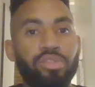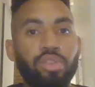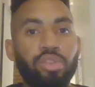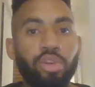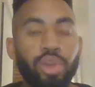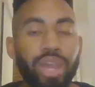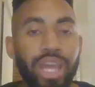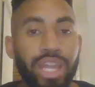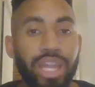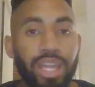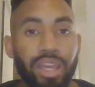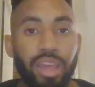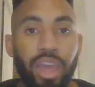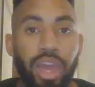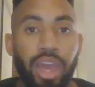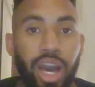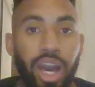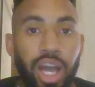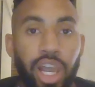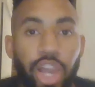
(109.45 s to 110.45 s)
So you're getting
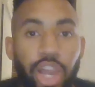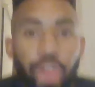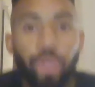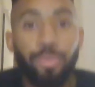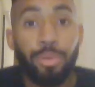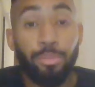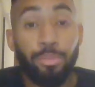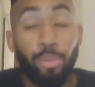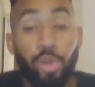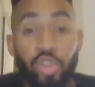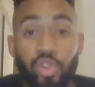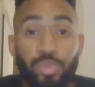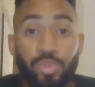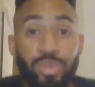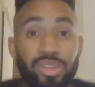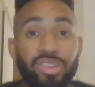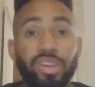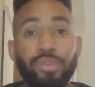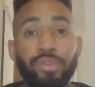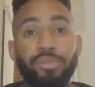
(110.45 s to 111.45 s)
a little bit more
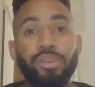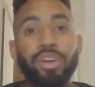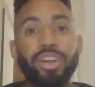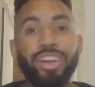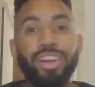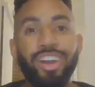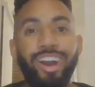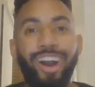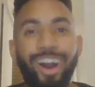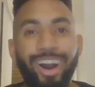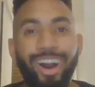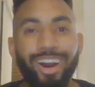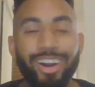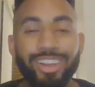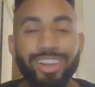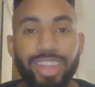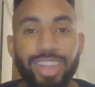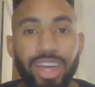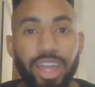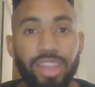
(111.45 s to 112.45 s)
specific
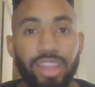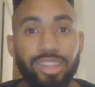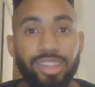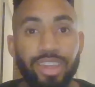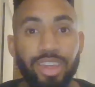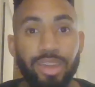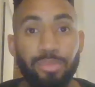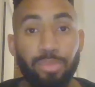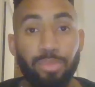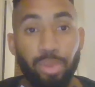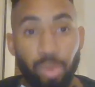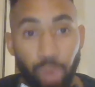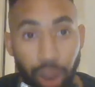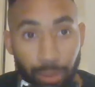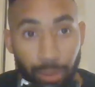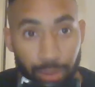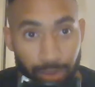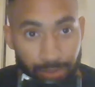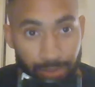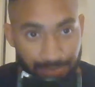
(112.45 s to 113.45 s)
on the
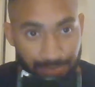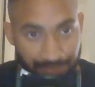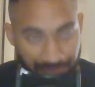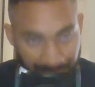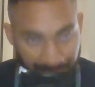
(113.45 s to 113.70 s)
problem.